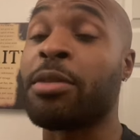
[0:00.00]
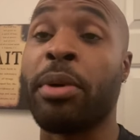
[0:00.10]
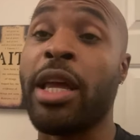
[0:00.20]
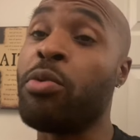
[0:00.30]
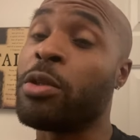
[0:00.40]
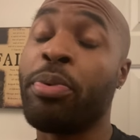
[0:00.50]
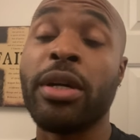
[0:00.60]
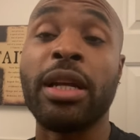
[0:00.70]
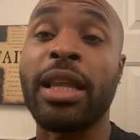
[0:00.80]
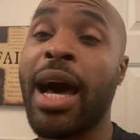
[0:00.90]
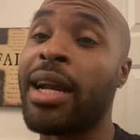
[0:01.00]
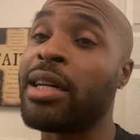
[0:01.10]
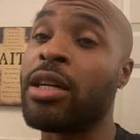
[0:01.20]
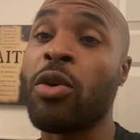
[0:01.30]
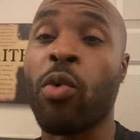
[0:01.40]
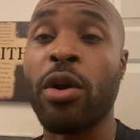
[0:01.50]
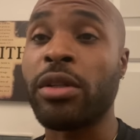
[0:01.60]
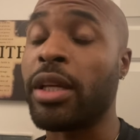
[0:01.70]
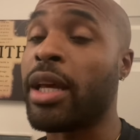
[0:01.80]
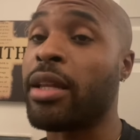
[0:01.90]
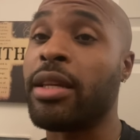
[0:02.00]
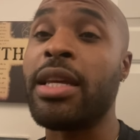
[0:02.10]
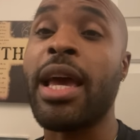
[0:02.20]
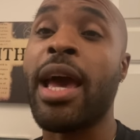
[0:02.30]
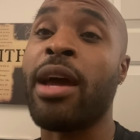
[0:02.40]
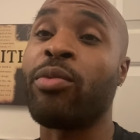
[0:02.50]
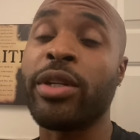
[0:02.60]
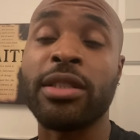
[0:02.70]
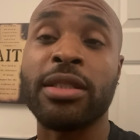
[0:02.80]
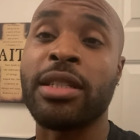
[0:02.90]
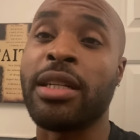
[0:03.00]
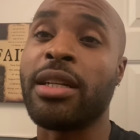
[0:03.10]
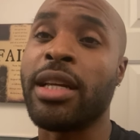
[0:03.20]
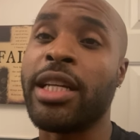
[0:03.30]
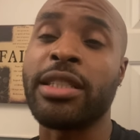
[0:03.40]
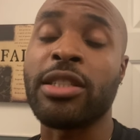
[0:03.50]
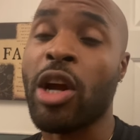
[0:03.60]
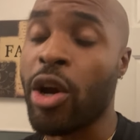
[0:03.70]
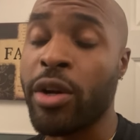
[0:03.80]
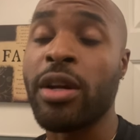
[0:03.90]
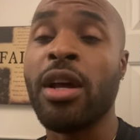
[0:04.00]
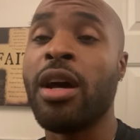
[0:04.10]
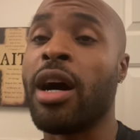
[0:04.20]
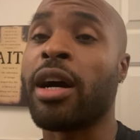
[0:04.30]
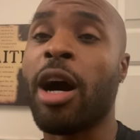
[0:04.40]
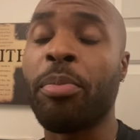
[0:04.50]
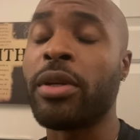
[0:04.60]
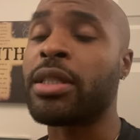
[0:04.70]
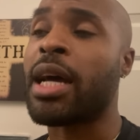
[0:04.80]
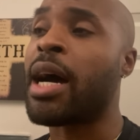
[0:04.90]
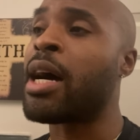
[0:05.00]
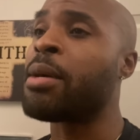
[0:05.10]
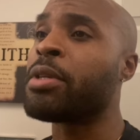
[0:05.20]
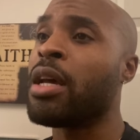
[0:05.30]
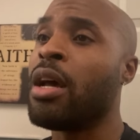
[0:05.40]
But he was putting a lot of good work together. He had Richardson Hitchins hurt a couple of times.